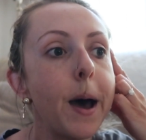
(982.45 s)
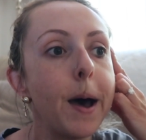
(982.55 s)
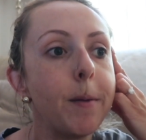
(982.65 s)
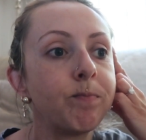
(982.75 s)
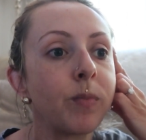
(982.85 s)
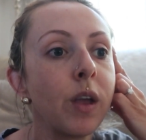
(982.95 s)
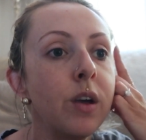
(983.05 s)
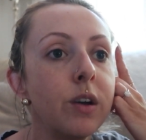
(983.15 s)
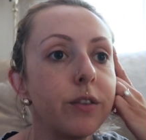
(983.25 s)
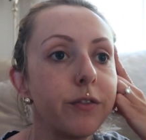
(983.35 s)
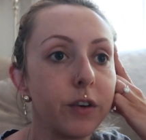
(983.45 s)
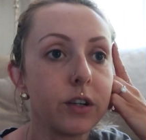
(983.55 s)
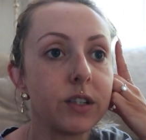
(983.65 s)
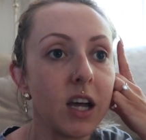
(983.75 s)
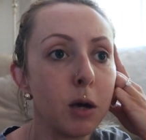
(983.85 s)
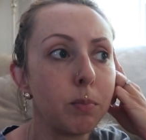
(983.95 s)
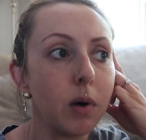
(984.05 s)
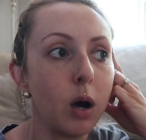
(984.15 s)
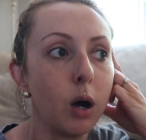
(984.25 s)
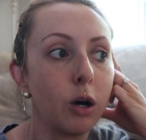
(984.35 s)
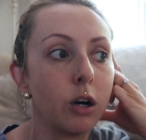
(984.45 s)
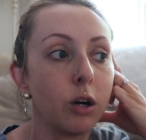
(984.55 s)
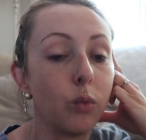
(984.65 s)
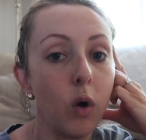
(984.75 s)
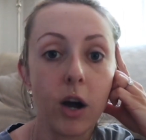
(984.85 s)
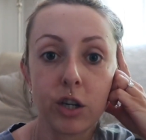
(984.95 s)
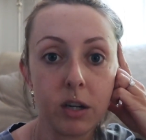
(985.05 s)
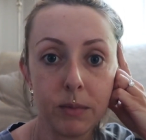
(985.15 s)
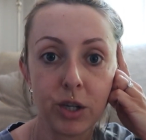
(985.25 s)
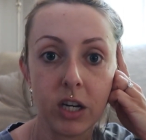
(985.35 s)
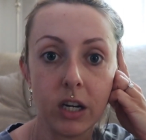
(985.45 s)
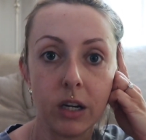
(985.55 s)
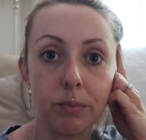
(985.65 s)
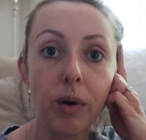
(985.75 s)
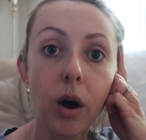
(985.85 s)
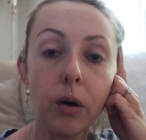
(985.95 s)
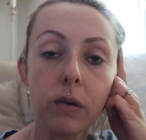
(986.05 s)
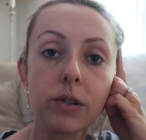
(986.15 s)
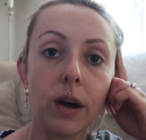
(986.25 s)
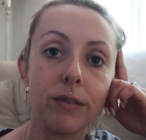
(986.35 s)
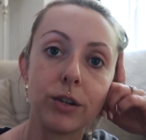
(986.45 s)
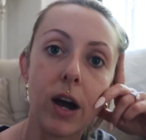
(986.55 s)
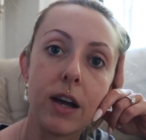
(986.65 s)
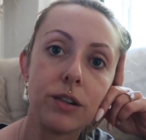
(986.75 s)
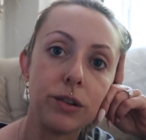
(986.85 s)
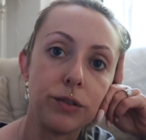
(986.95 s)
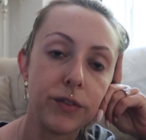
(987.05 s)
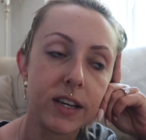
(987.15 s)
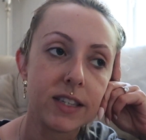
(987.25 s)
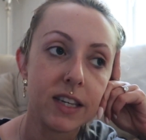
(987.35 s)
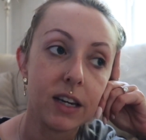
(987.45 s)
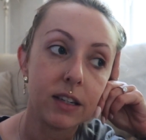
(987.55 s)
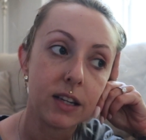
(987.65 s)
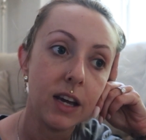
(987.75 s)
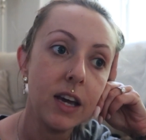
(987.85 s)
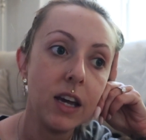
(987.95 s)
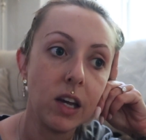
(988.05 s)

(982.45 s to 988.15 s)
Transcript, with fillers: Um, First up, our washing machine broke, so Everett tried to fix it.